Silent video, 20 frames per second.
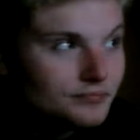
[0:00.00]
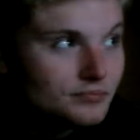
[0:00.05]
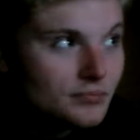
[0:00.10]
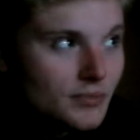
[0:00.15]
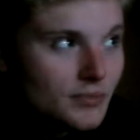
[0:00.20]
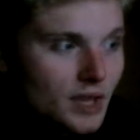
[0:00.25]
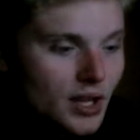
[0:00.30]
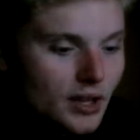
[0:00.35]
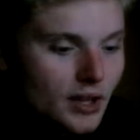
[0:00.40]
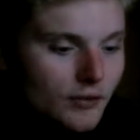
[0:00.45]

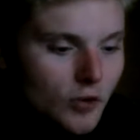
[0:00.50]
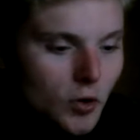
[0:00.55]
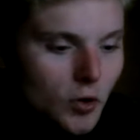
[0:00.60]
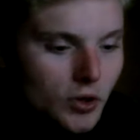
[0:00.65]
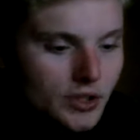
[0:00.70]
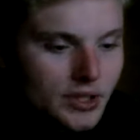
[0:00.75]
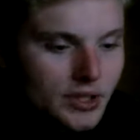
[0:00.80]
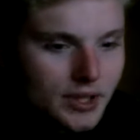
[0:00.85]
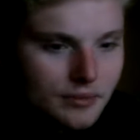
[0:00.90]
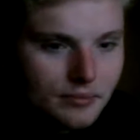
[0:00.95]
And then, of
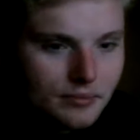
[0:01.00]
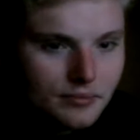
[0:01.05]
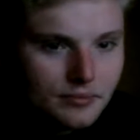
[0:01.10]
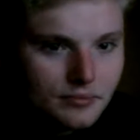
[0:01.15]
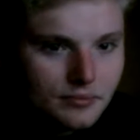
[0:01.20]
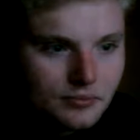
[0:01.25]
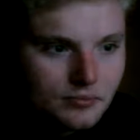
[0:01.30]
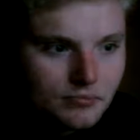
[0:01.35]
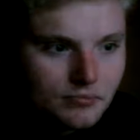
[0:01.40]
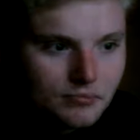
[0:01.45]
course, it
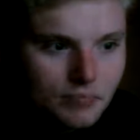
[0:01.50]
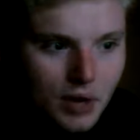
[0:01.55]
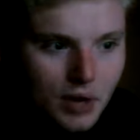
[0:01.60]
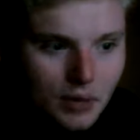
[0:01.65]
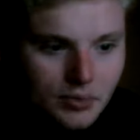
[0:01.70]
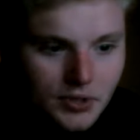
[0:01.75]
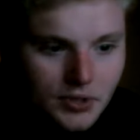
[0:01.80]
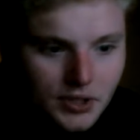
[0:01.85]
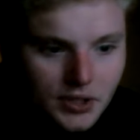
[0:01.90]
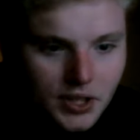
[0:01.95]

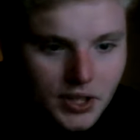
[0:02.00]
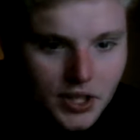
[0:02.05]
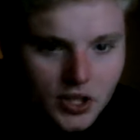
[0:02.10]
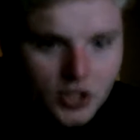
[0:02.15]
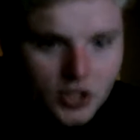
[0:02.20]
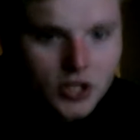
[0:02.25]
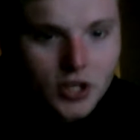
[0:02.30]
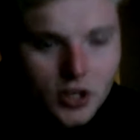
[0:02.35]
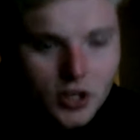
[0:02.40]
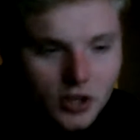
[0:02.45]
pops its heat
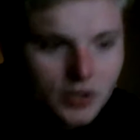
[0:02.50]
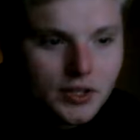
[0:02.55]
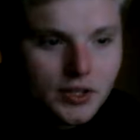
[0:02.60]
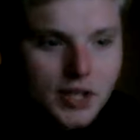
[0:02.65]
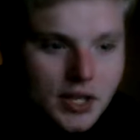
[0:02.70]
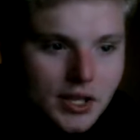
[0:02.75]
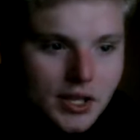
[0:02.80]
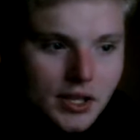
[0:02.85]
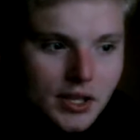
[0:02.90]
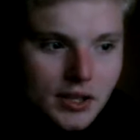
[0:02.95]
shield,
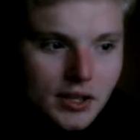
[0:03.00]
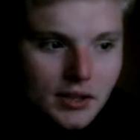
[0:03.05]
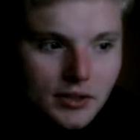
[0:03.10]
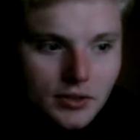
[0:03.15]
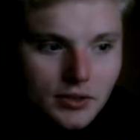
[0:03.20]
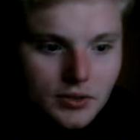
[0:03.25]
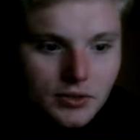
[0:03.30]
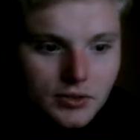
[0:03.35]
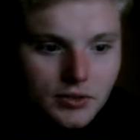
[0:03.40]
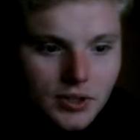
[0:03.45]

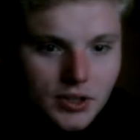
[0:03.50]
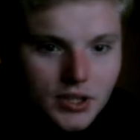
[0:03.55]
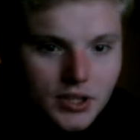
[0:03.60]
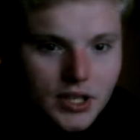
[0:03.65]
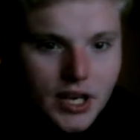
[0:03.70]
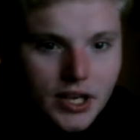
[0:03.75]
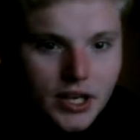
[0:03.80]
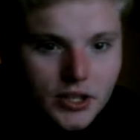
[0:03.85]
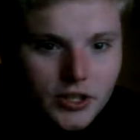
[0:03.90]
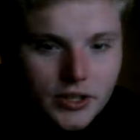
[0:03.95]

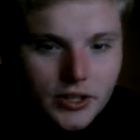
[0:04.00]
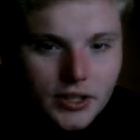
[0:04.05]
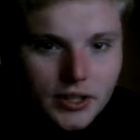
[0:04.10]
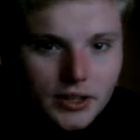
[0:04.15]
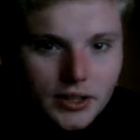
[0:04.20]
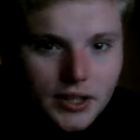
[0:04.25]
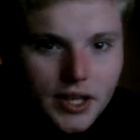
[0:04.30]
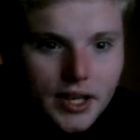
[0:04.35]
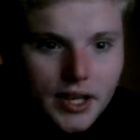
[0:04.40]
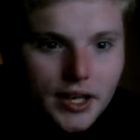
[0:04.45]
detaches
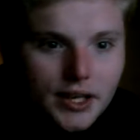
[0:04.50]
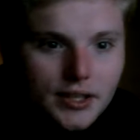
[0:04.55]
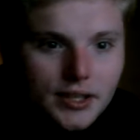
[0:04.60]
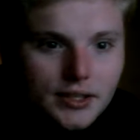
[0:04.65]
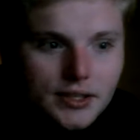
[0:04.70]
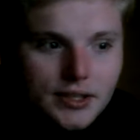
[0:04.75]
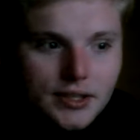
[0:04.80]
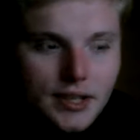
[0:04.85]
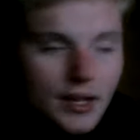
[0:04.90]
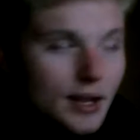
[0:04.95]
and
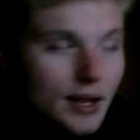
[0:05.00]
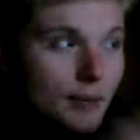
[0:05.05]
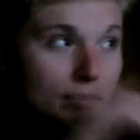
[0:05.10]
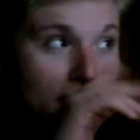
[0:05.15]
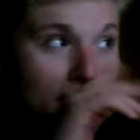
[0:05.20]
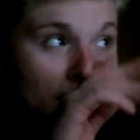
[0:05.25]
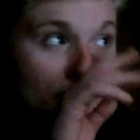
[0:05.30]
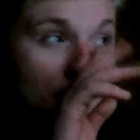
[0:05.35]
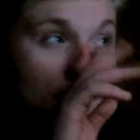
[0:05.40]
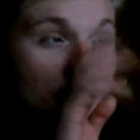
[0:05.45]
lands. And
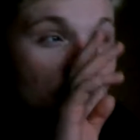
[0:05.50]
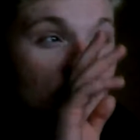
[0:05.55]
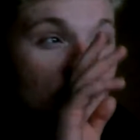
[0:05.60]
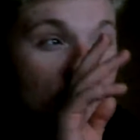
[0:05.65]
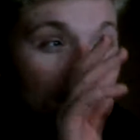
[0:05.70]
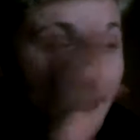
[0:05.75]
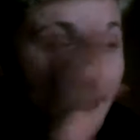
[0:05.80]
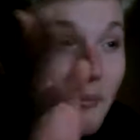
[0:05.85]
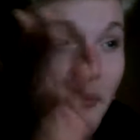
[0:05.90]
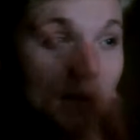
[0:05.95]
about maybe
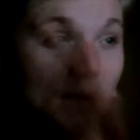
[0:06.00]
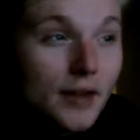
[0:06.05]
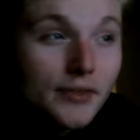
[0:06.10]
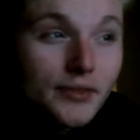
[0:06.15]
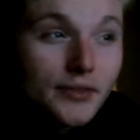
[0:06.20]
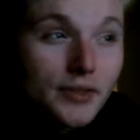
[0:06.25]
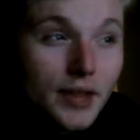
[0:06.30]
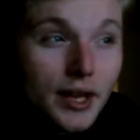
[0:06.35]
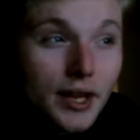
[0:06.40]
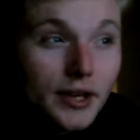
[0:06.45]
a
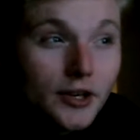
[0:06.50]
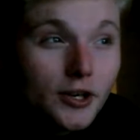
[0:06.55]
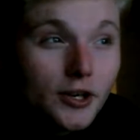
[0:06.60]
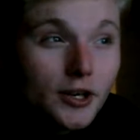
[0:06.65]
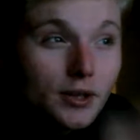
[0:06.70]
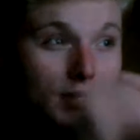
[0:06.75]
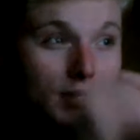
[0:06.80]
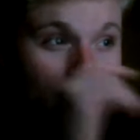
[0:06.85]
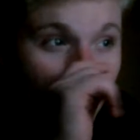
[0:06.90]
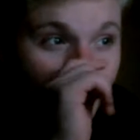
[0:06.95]
month
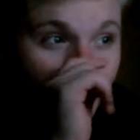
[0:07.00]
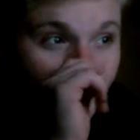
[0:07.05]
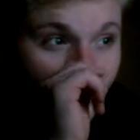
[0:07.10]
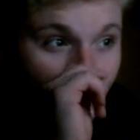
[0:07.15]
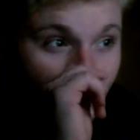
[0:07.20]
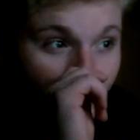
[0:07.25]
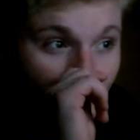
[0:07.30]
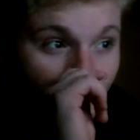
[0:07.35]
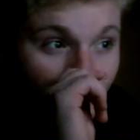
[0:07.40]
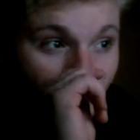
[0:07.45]
later,
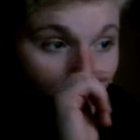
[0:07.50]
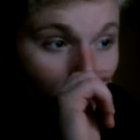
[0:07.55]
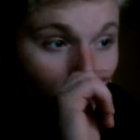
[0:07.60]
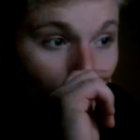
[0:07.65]
actually maybe a